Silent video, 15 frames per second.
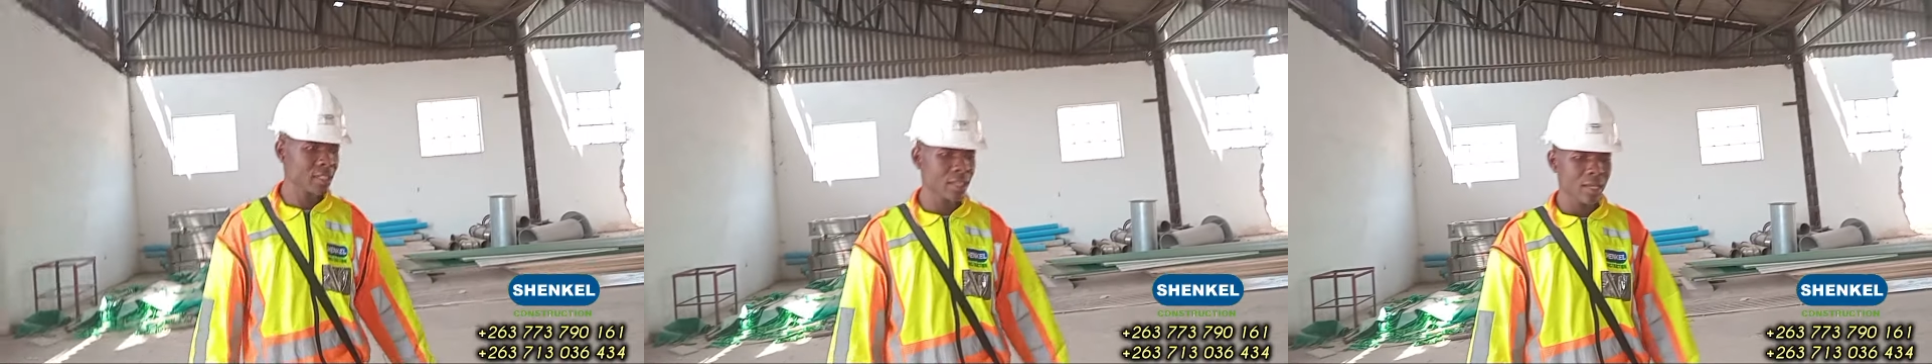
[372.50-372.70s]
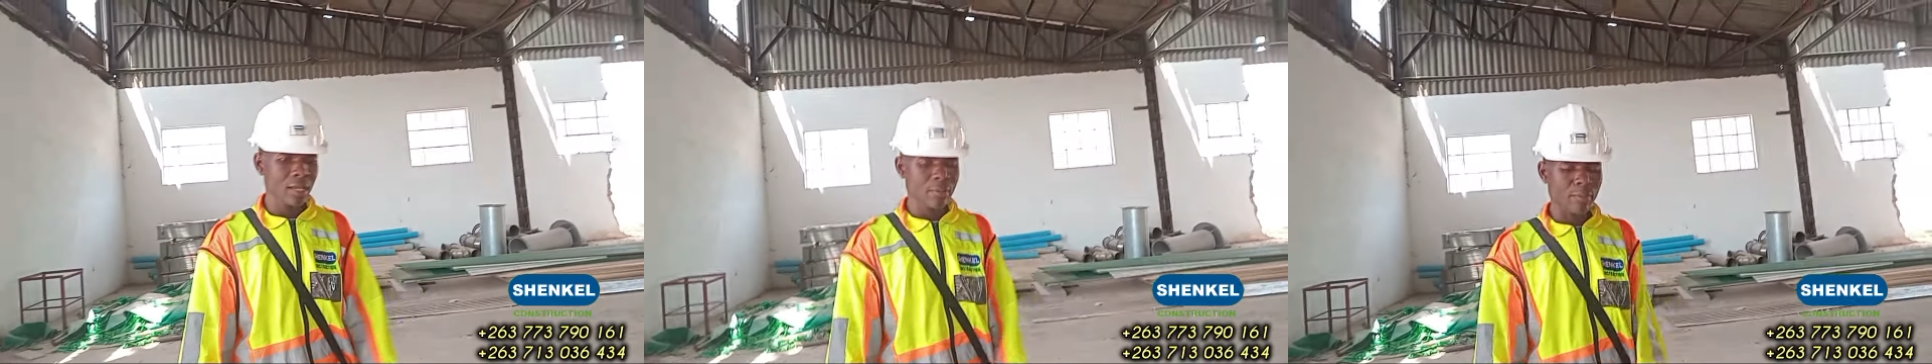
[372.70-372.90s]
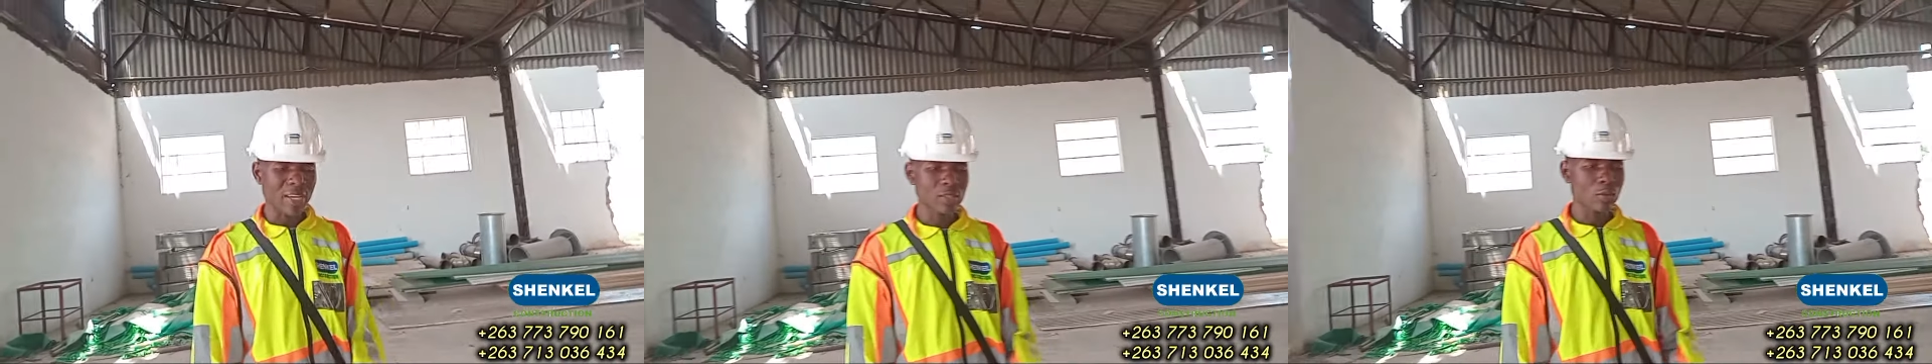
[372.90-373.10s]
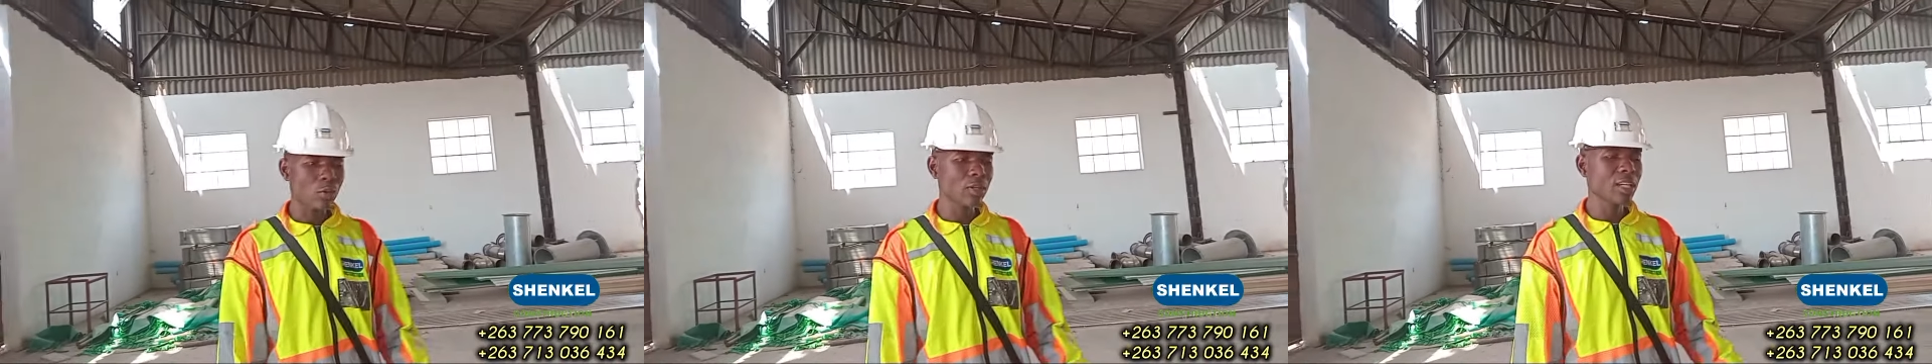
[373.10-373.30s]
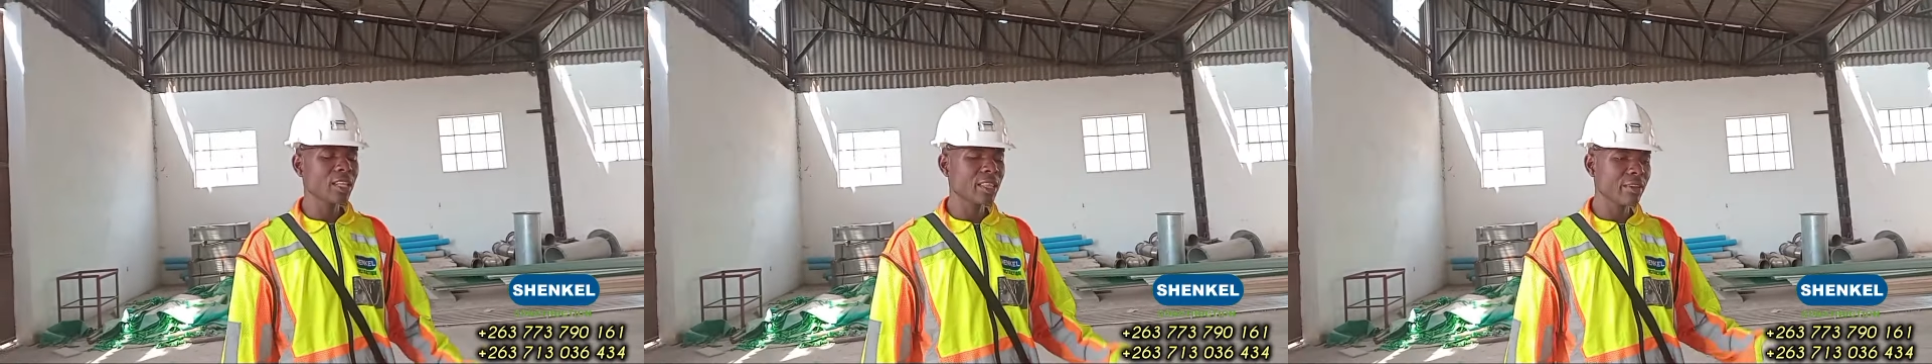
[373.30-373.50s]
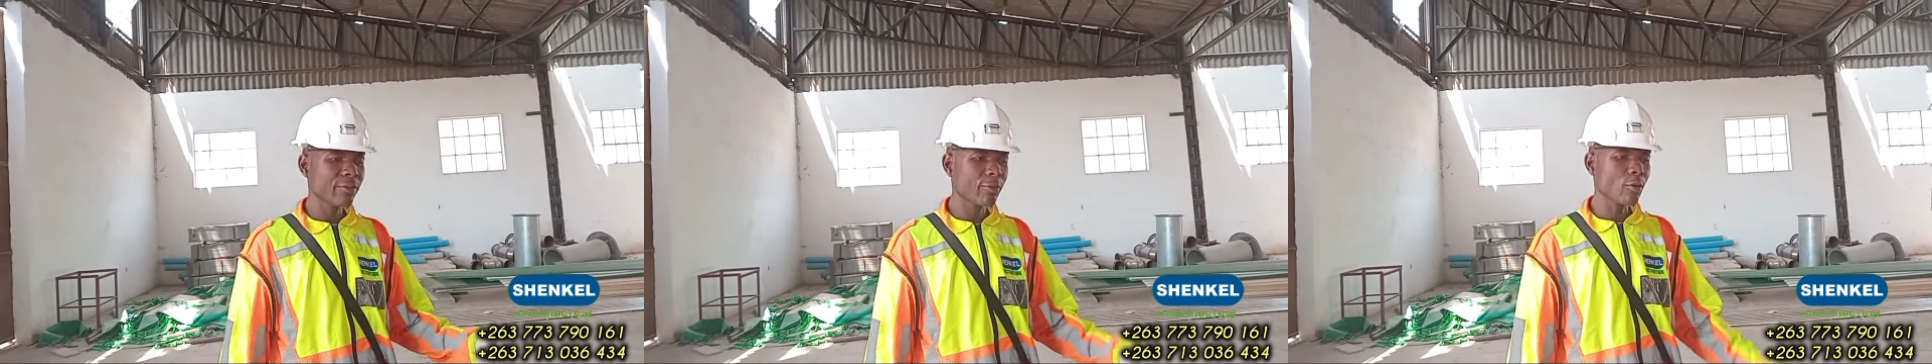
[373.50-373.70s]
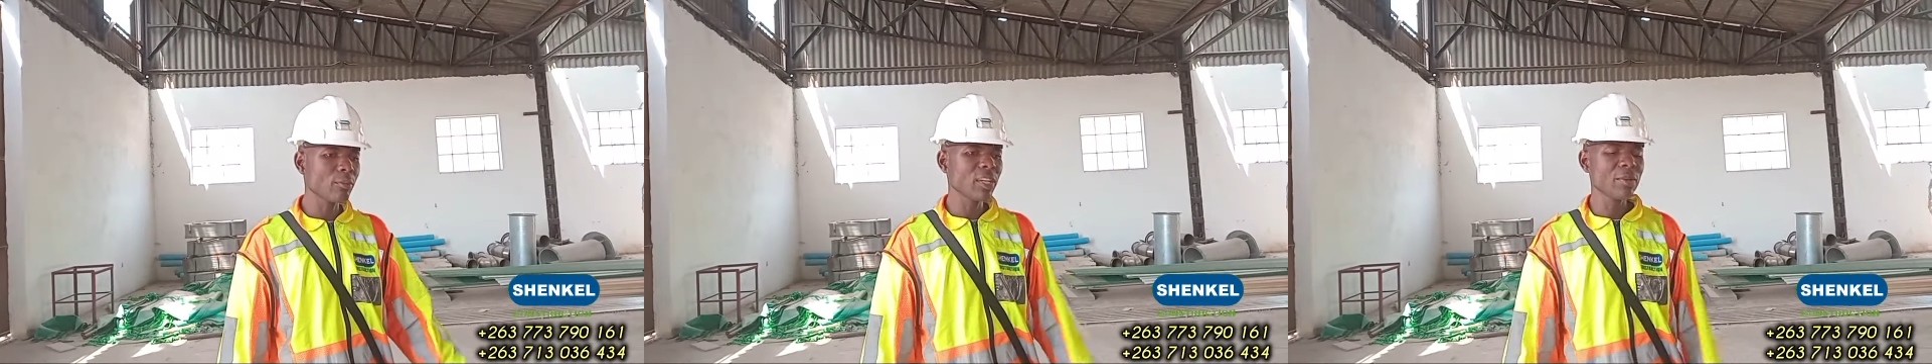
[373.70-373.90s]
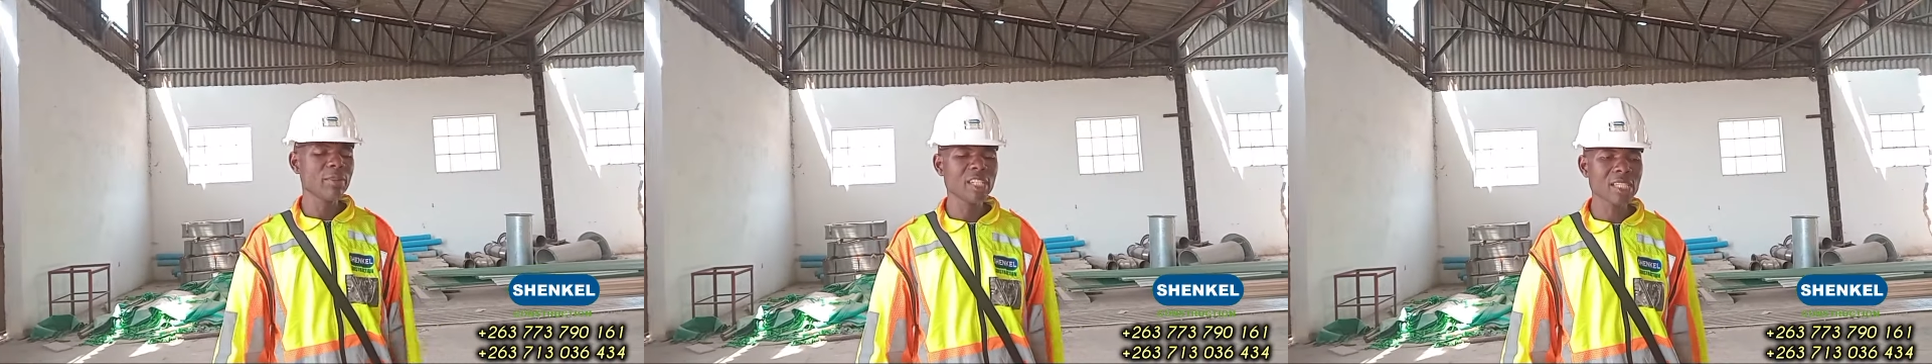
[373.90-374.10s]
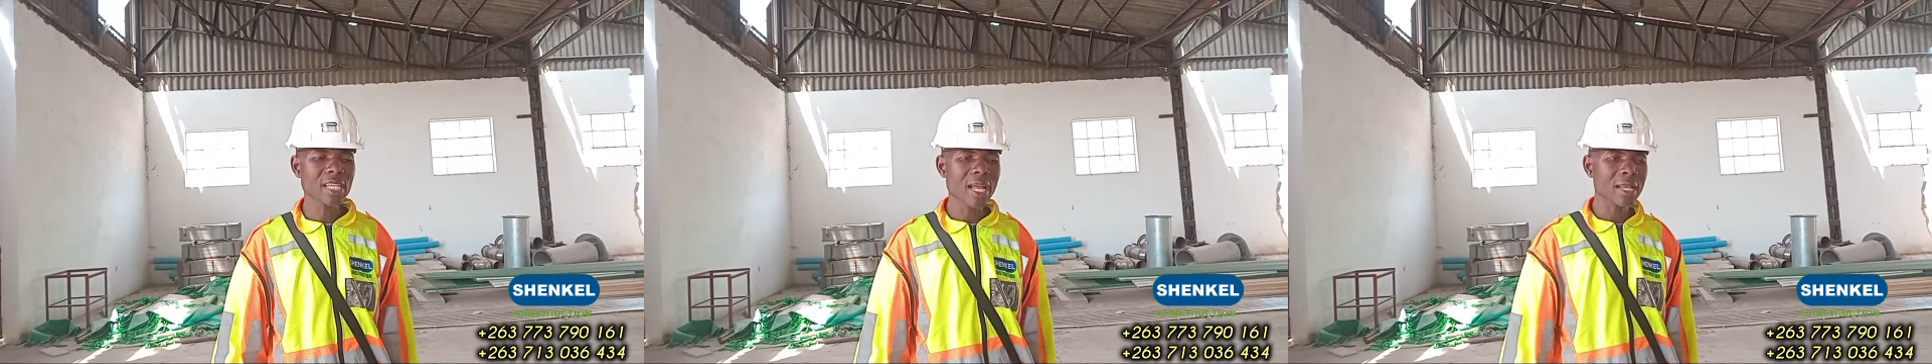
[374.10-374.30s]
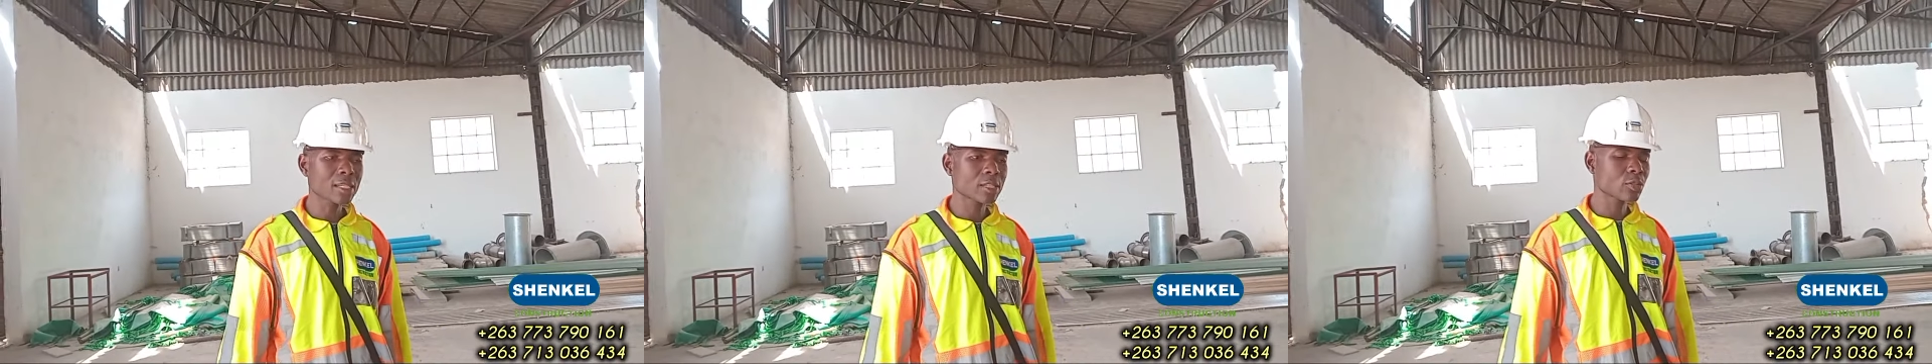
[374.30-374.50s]
but only the
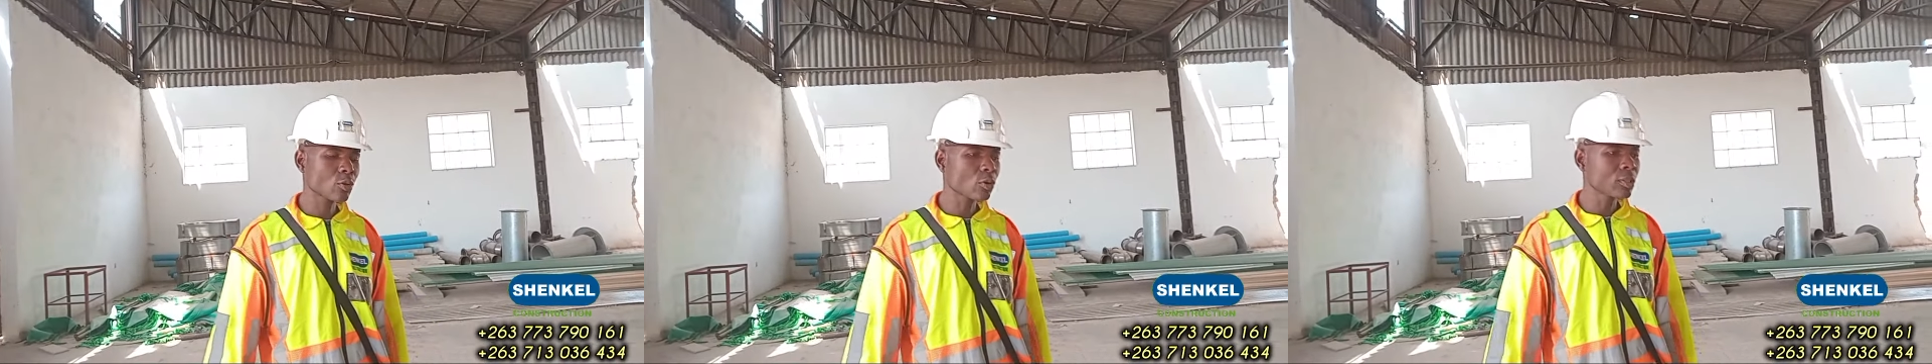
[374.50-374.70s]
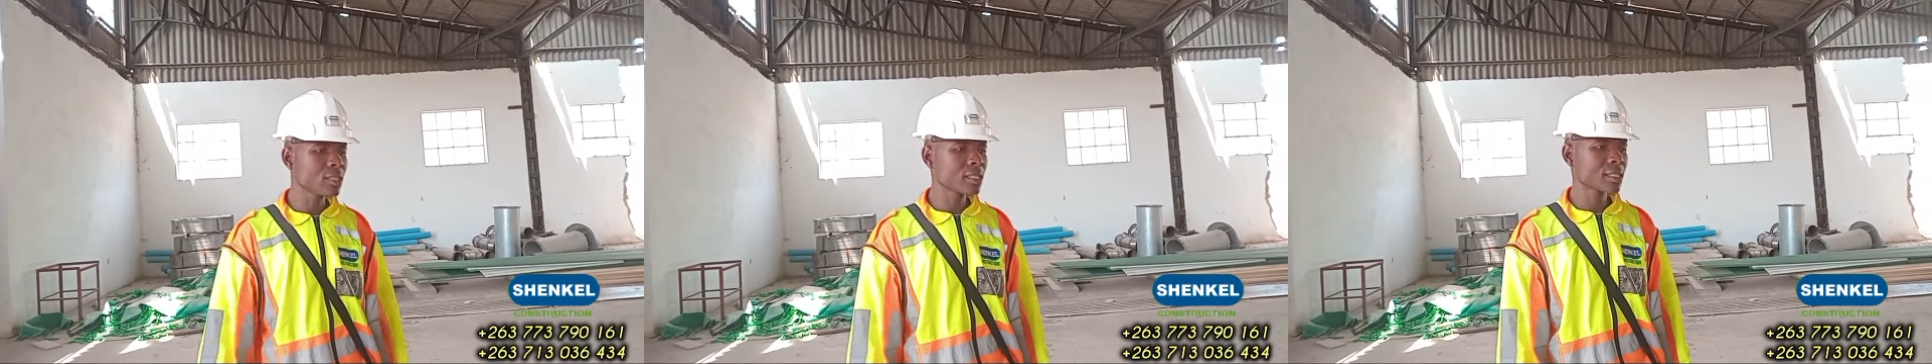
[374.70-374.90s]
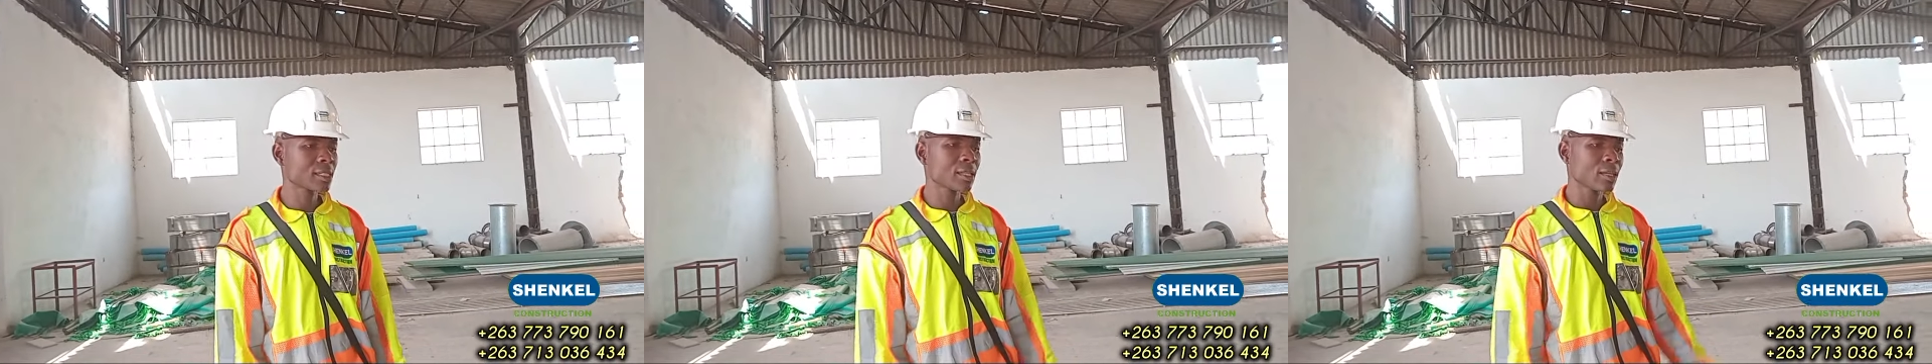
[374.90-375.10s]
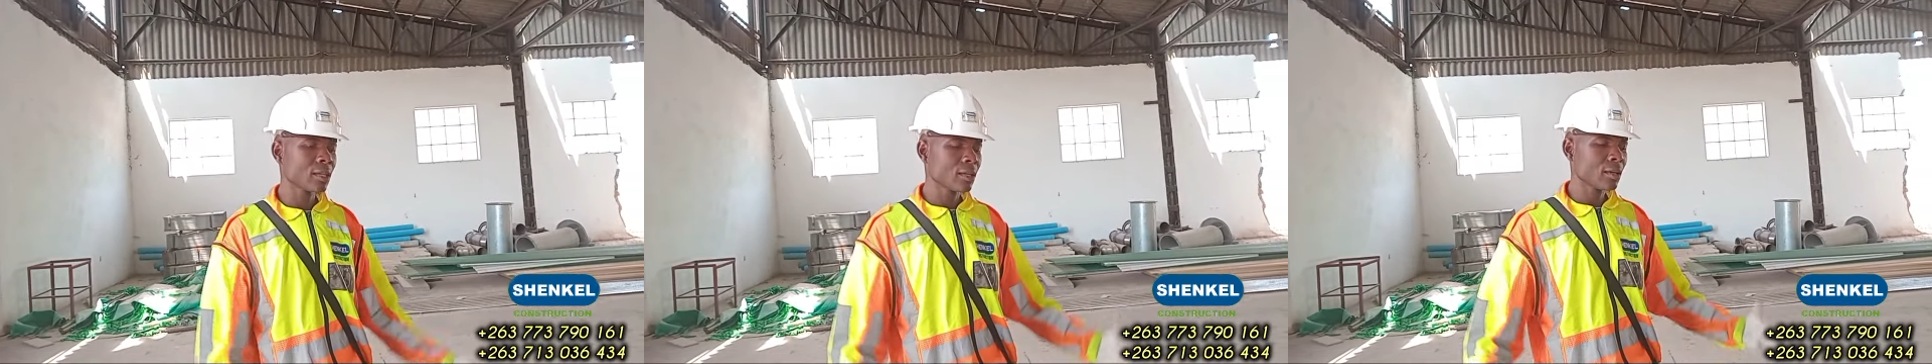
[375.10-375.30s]
4mm stones